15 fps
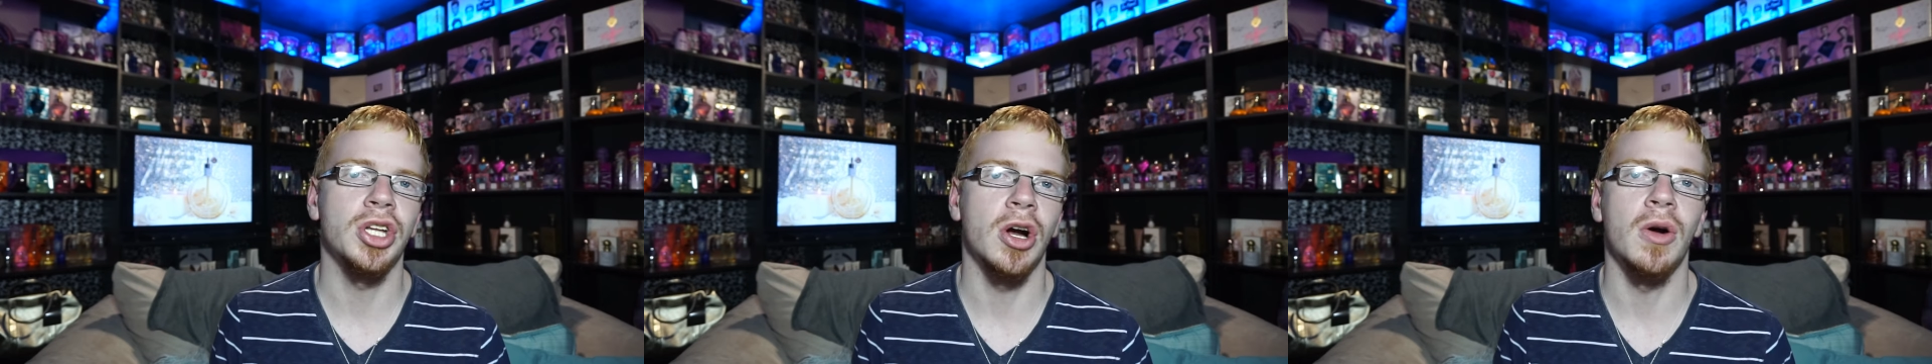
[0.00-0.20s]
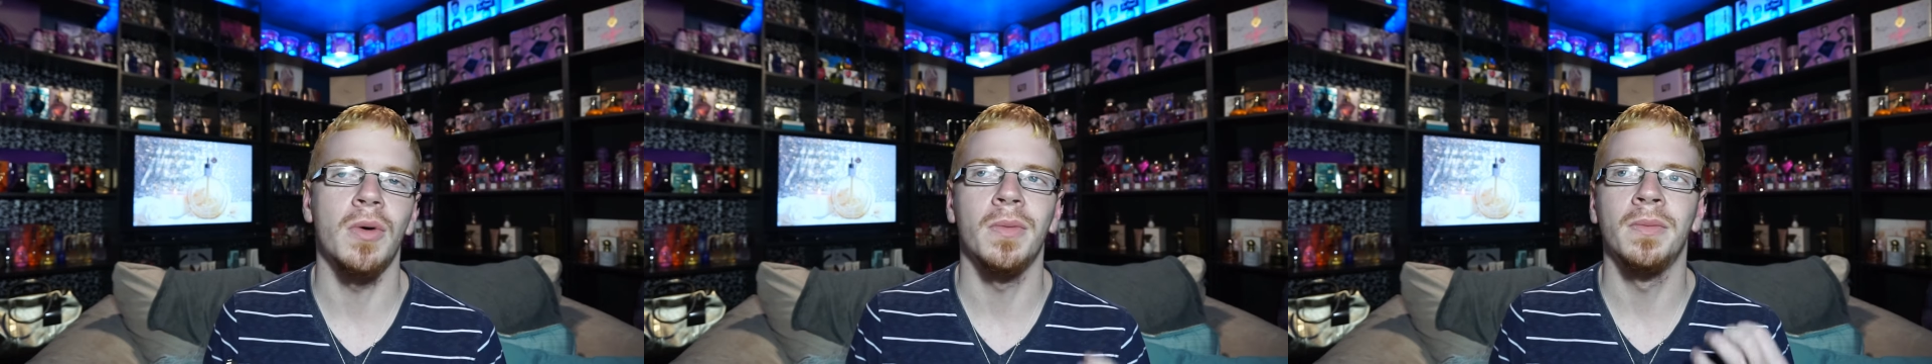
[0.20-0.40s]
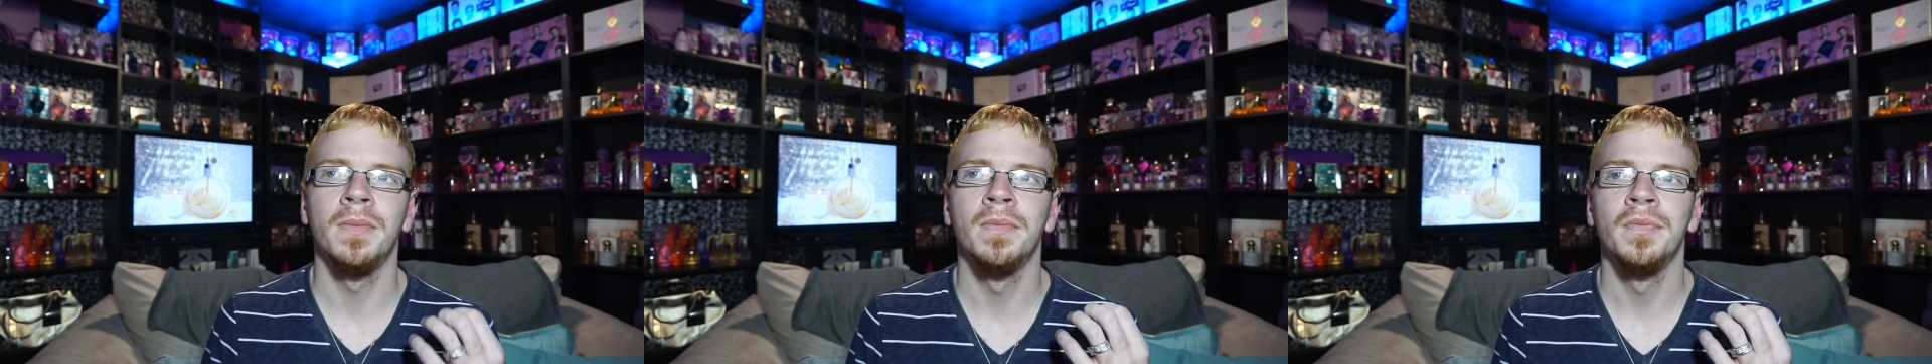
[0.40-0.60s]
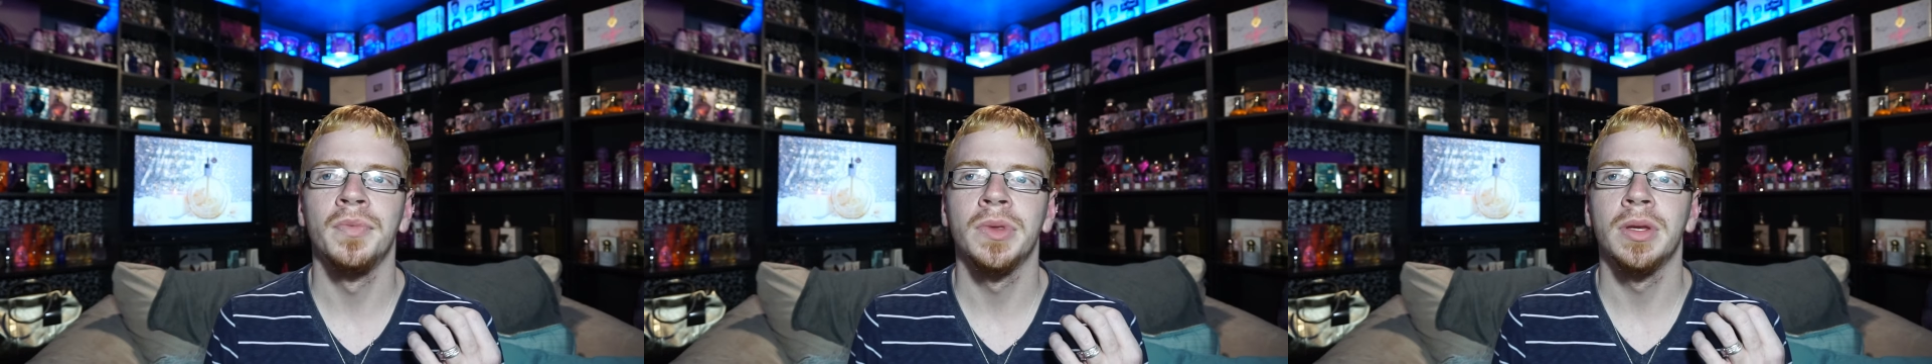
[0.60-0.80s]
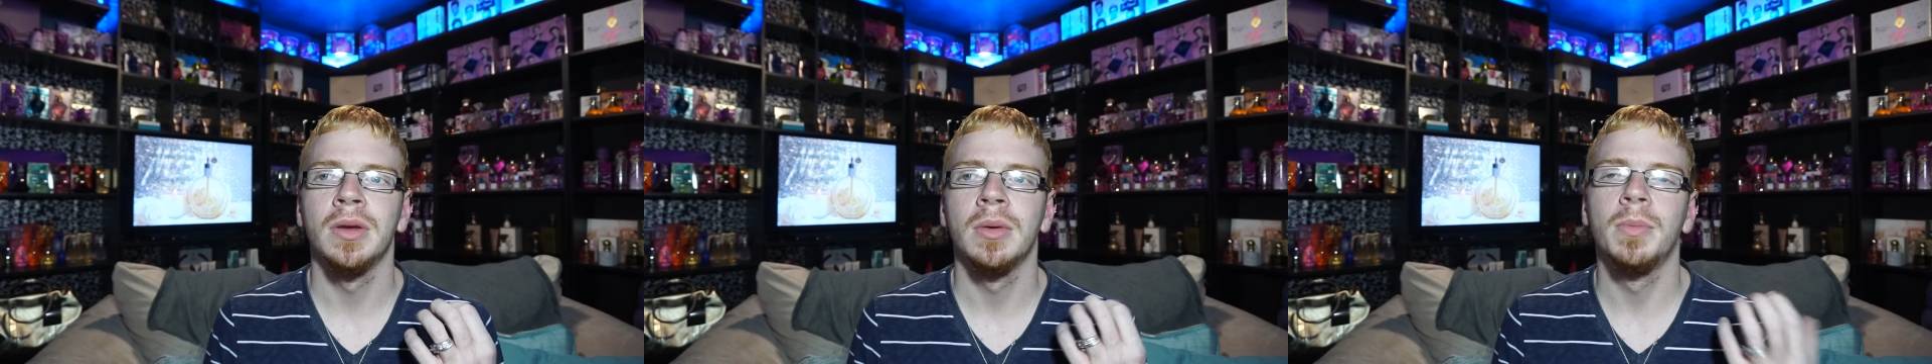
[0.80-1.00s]
don't
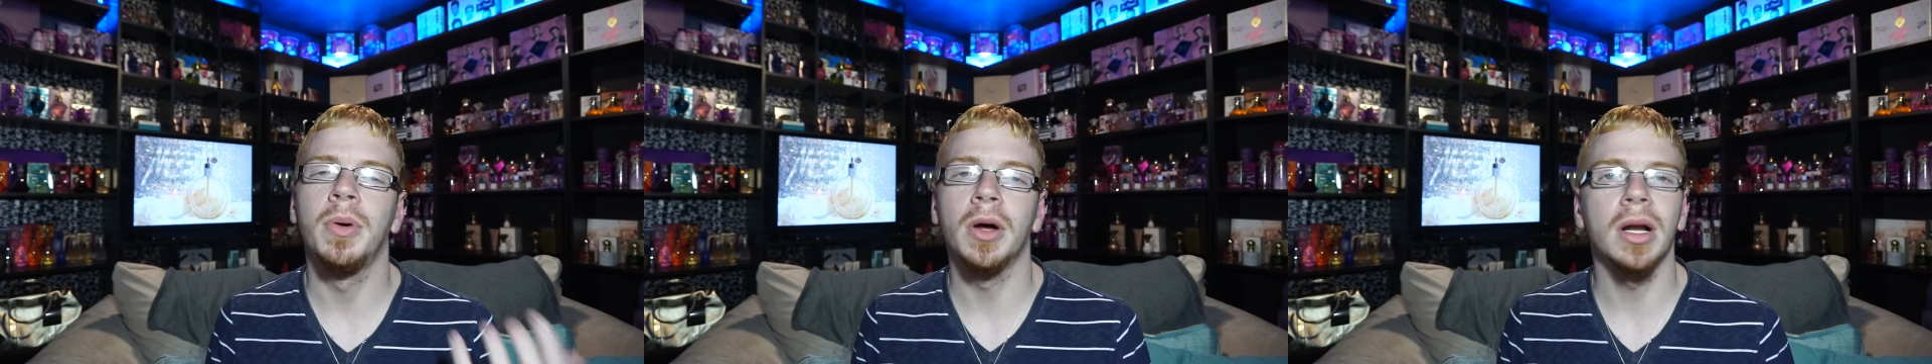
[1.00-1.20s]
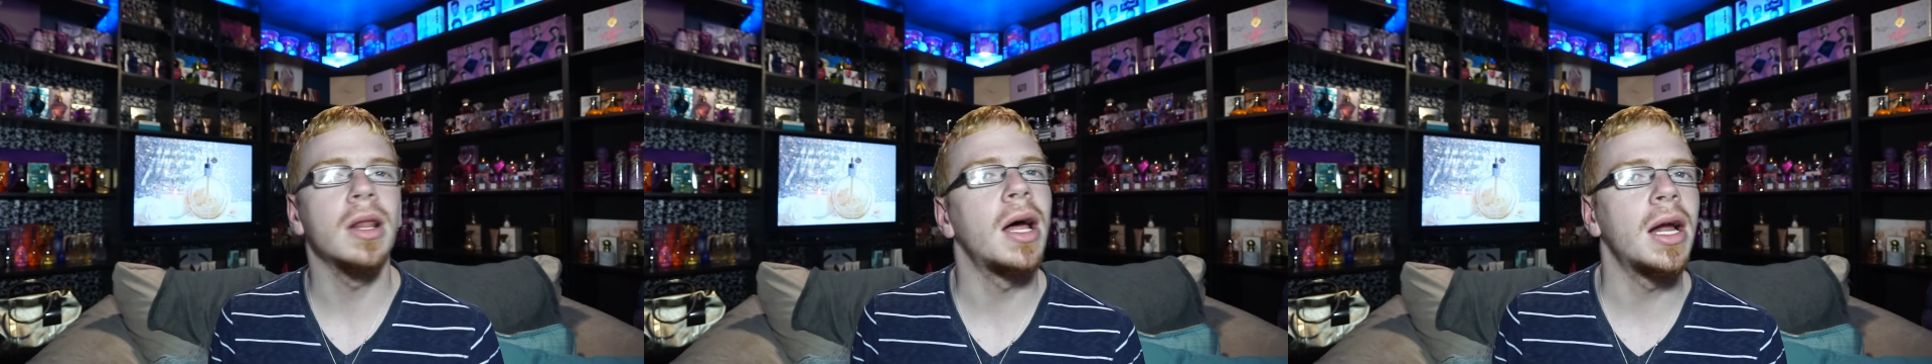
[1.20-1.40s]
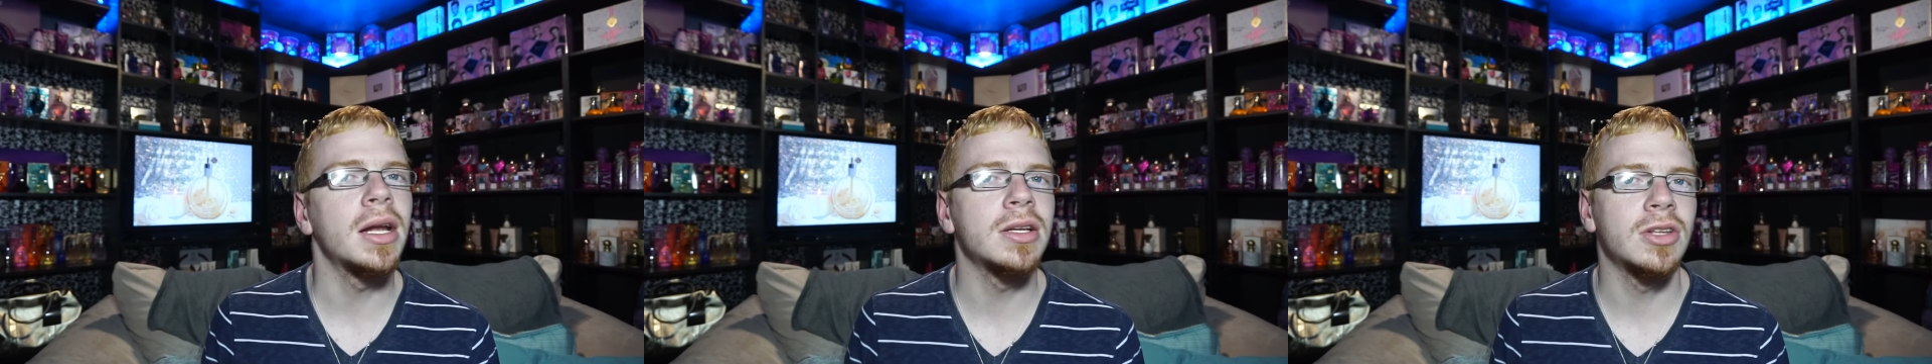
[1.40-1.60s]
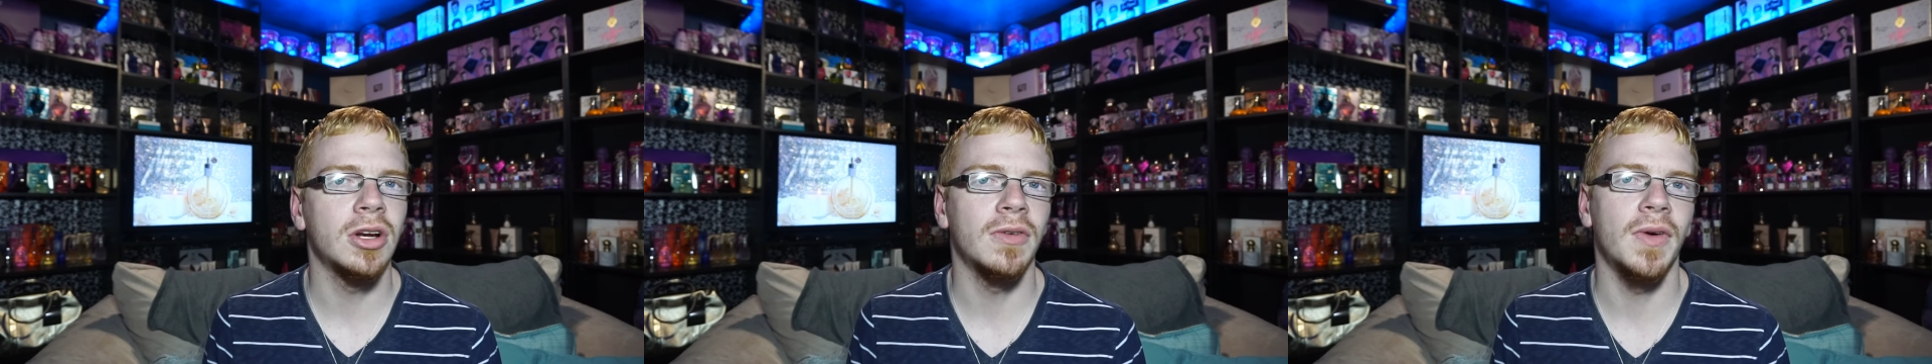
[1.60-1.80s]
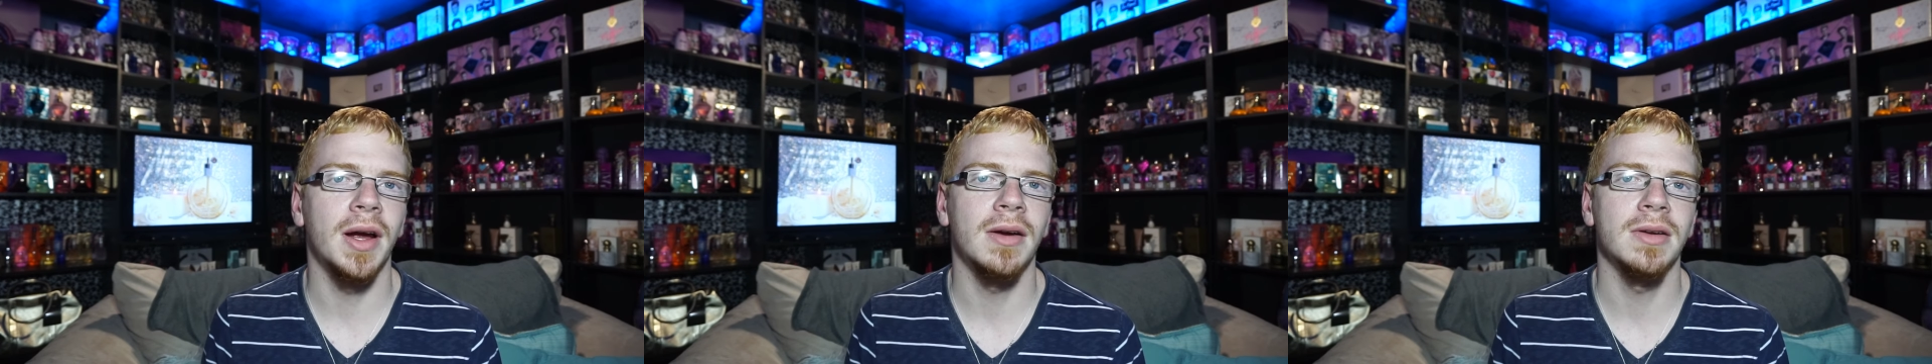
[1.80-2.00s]
put a lot into
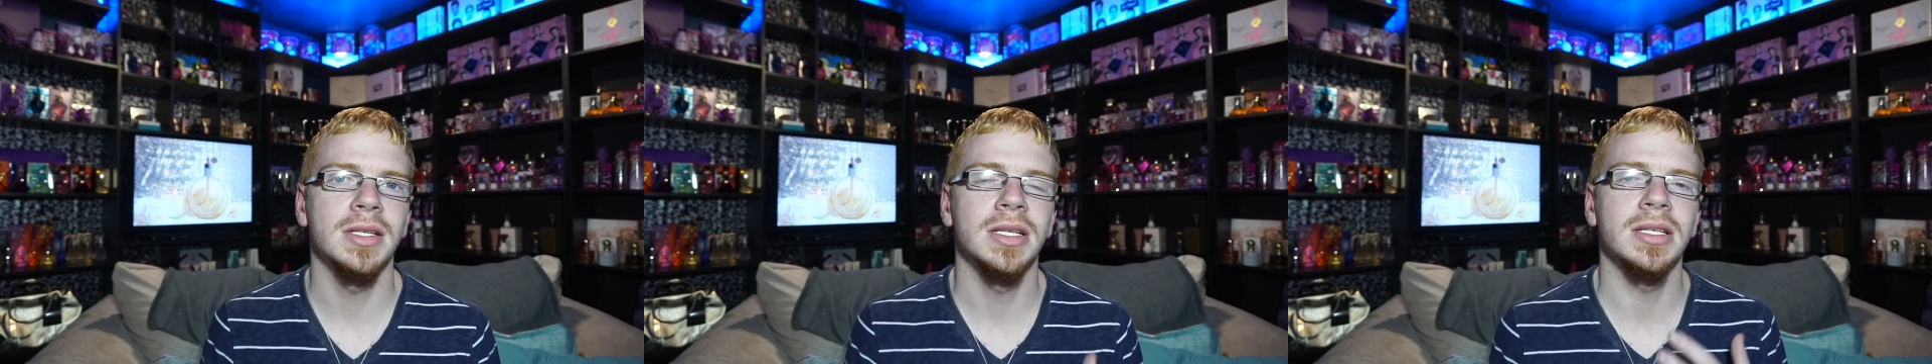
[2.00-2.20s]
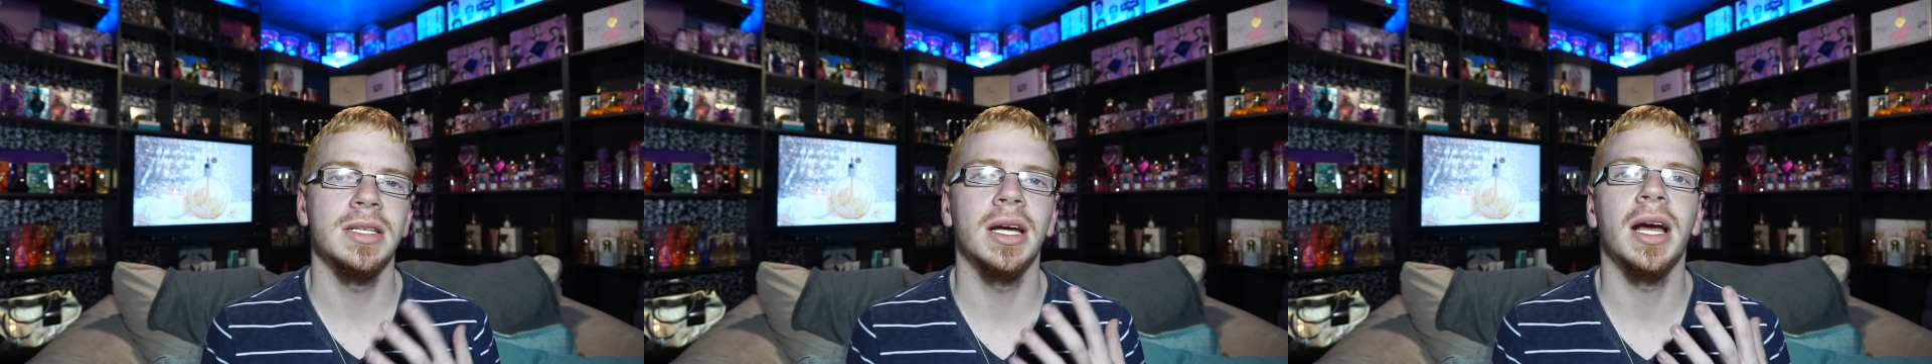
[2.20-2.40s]
their fragrances.